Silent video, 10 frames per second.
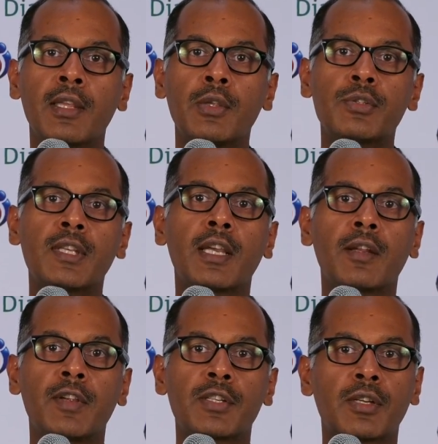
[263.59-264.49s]
using
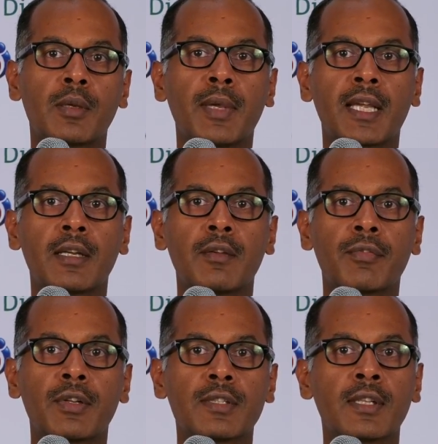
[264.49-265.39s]
innovation to make a
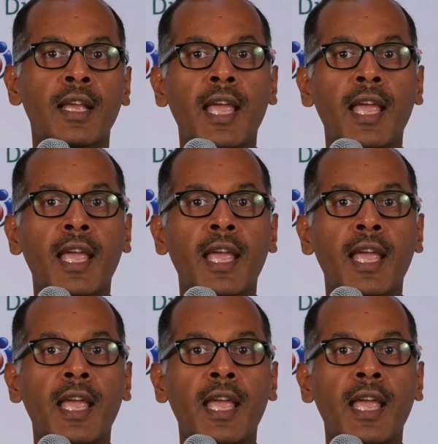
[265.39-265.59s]
difference.